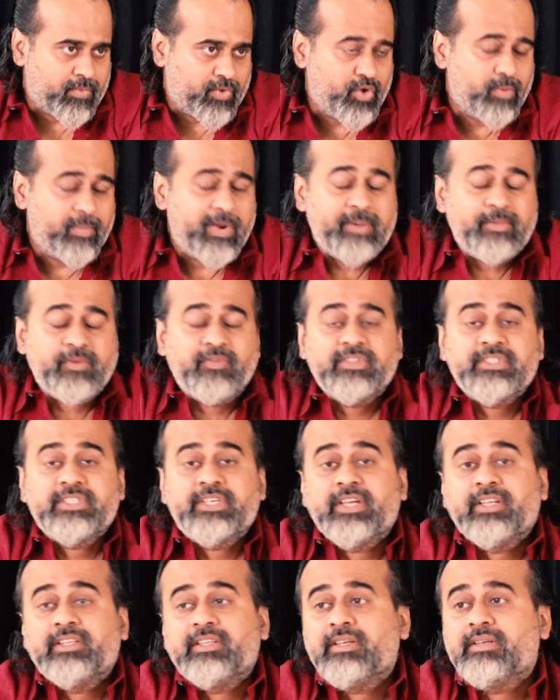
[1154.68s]
You might be
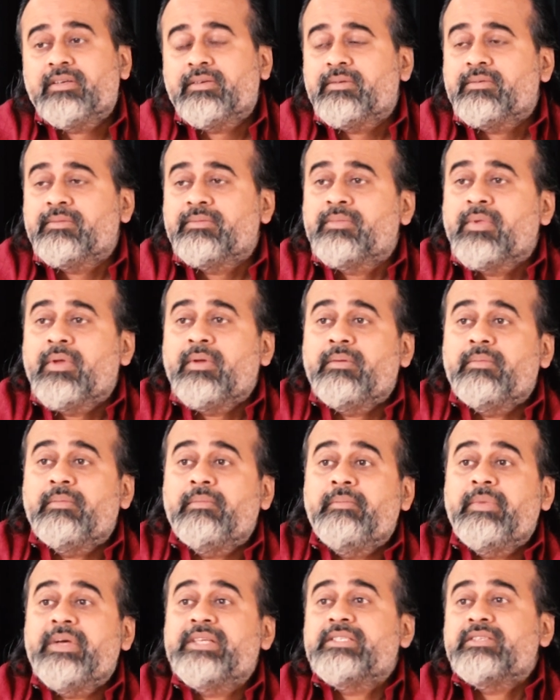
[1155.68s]
visiting the
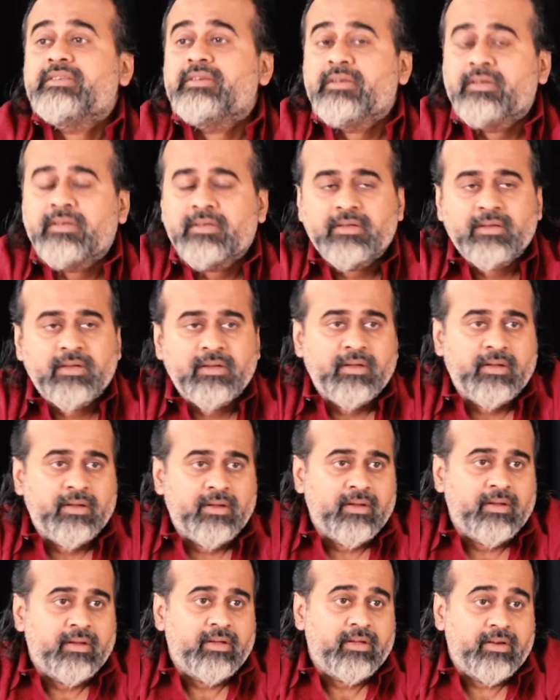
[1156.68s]
best
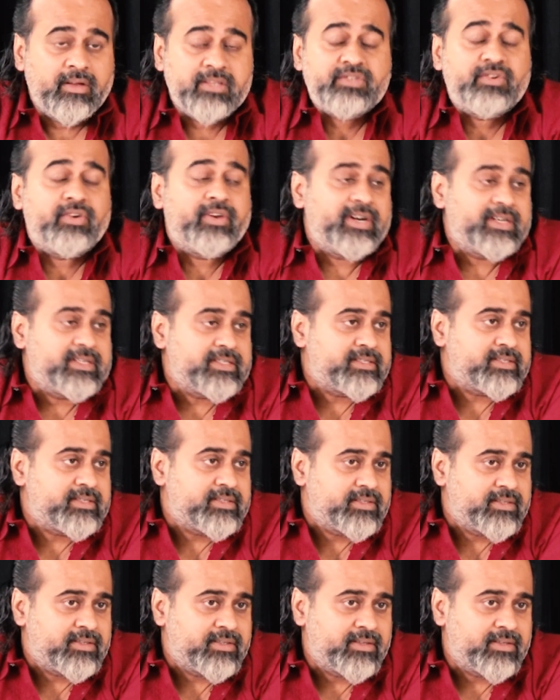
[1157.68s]
restaurants.